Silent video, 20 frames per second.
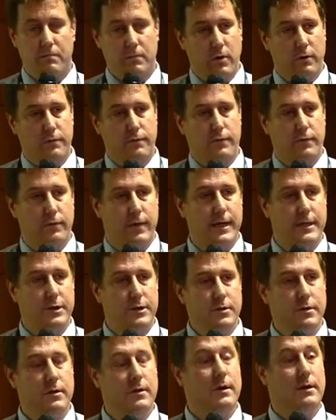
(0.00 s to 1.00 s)

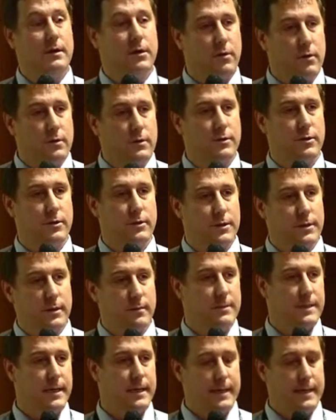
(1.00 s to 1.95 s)
configuration across systems